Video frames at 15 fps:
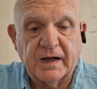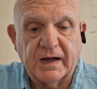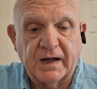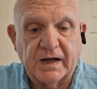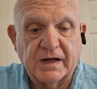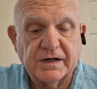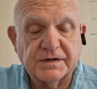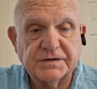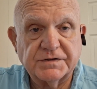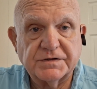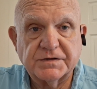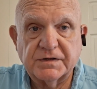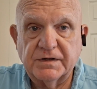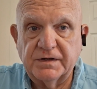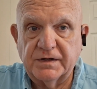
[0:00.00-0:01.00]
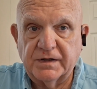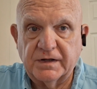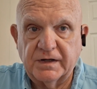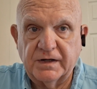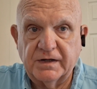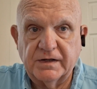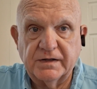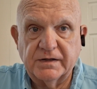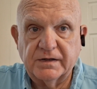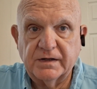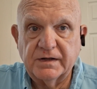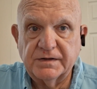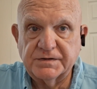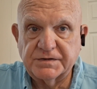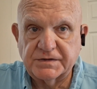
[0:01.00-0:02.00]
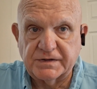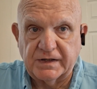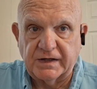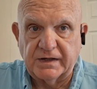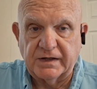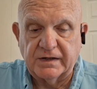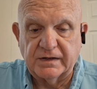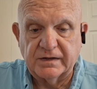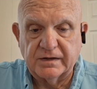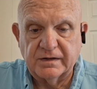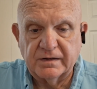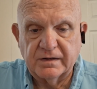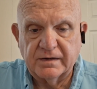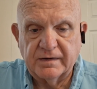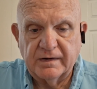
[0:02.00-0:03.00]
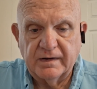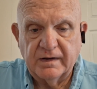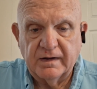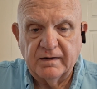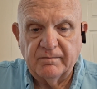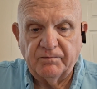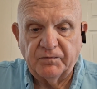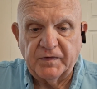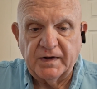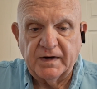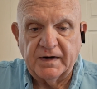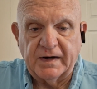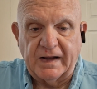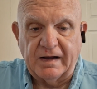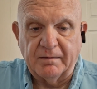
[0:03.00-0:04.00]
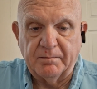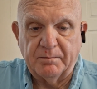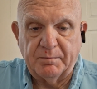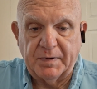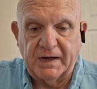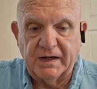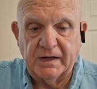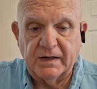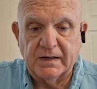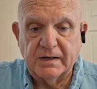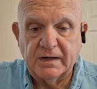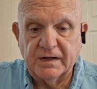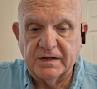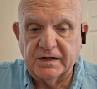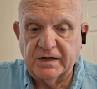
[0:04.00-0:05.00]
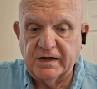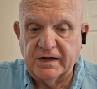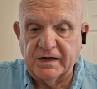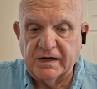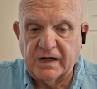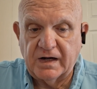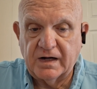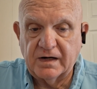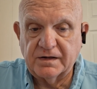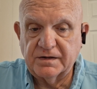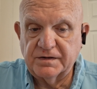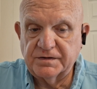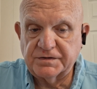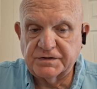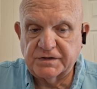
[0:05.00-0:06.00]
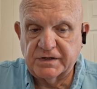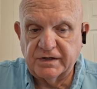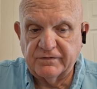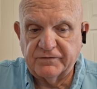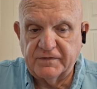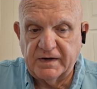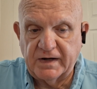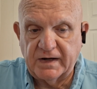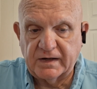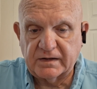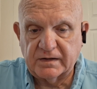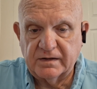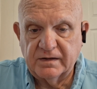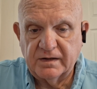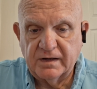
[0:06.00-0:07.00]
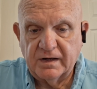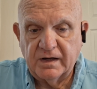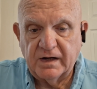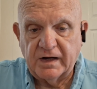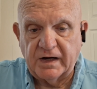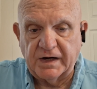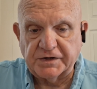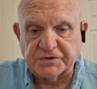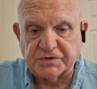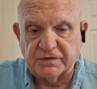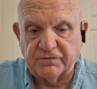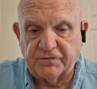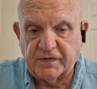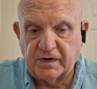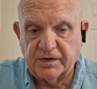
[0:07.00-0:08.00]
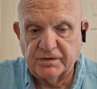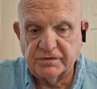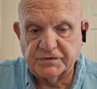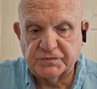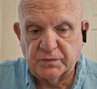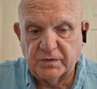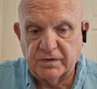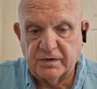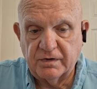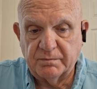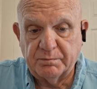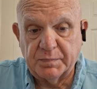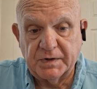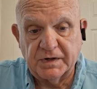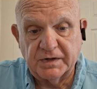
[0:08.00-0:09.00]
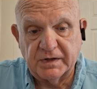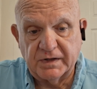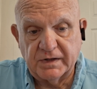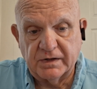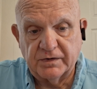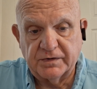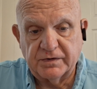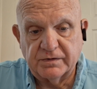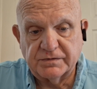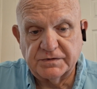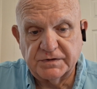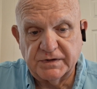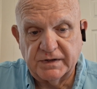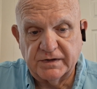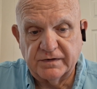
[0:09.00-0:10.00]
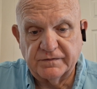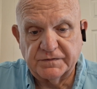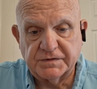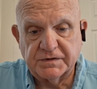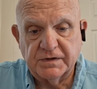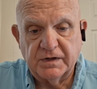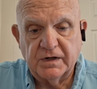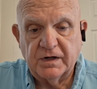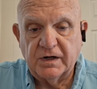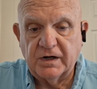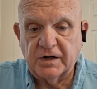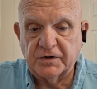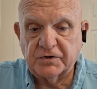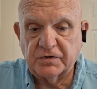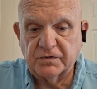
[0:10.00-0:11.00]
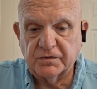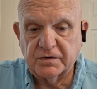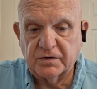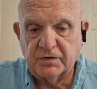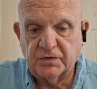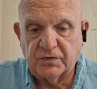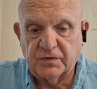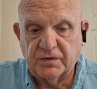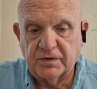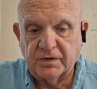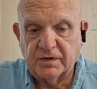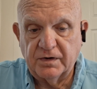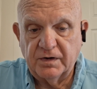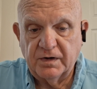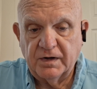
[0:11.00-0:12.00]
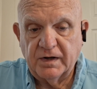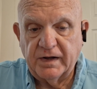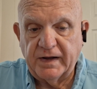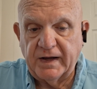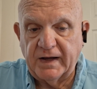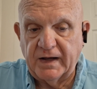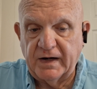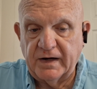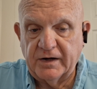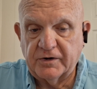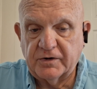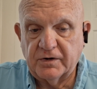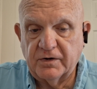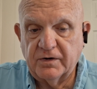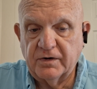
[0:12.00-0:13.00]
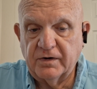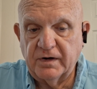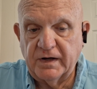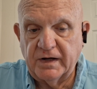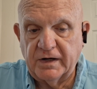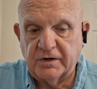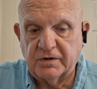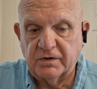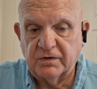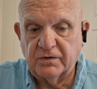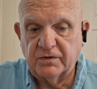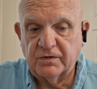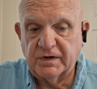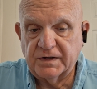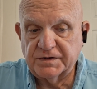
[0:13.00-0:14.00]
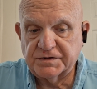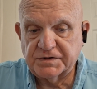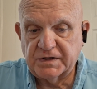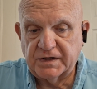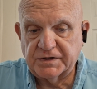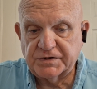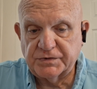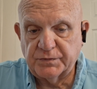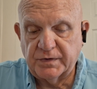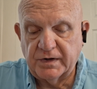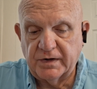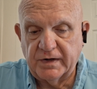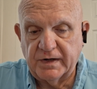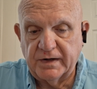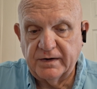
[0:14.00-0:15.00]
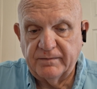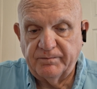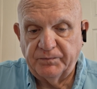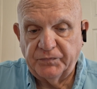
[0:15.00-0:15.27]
as ye see. Now be ye not stiff necked as your fathers were, but yield yourselves unto the Lord, and enter into his sanctuary,